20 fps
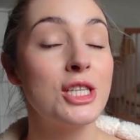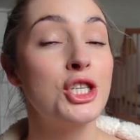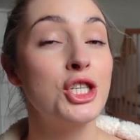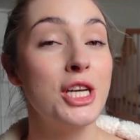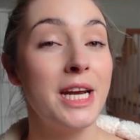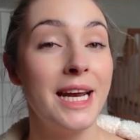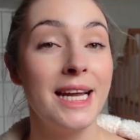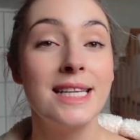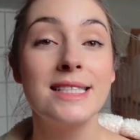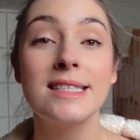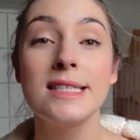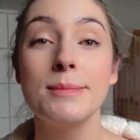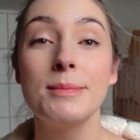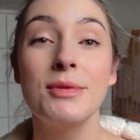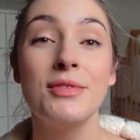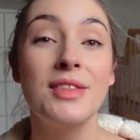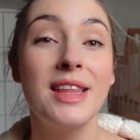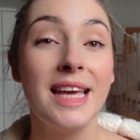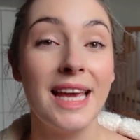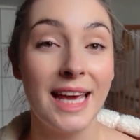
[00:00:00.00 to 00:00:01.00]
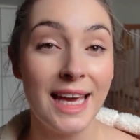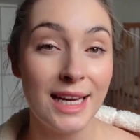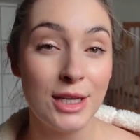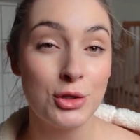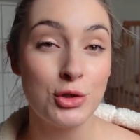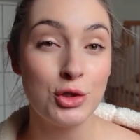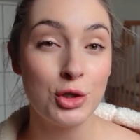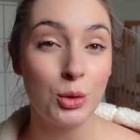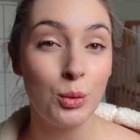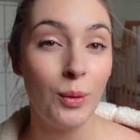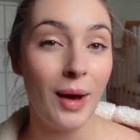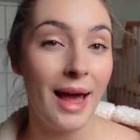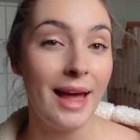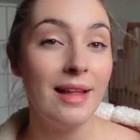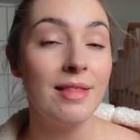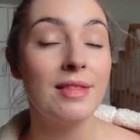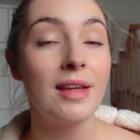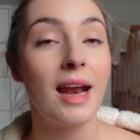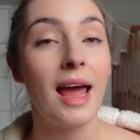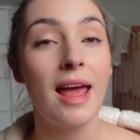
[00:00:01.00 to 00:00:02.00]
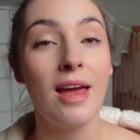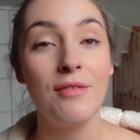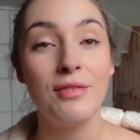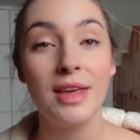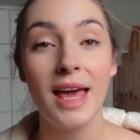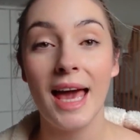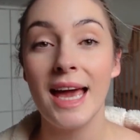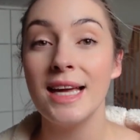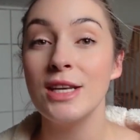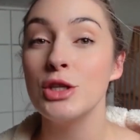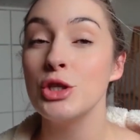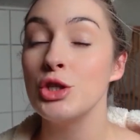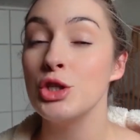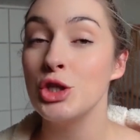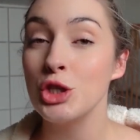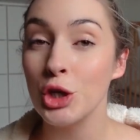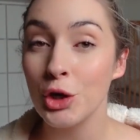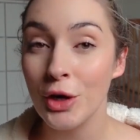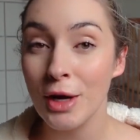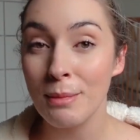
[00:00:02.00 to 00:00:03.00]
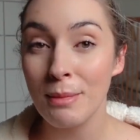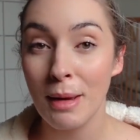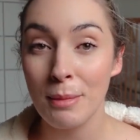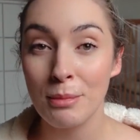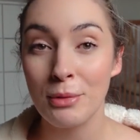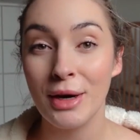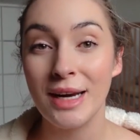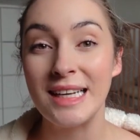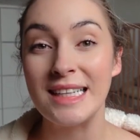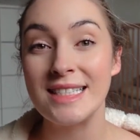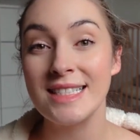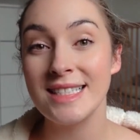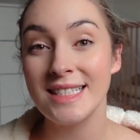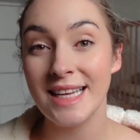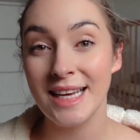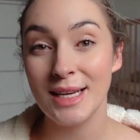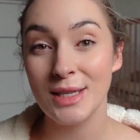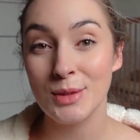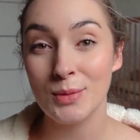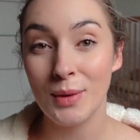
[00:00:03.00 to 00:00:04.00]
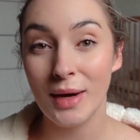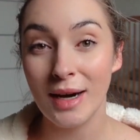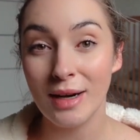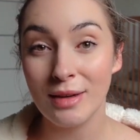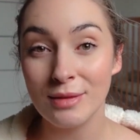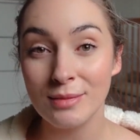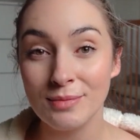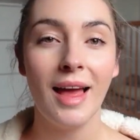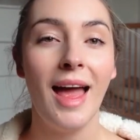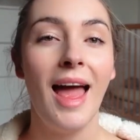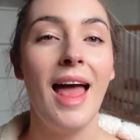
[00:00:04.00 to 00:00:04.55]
shedding some of the extra weight that I have gained during my pregnancy as well.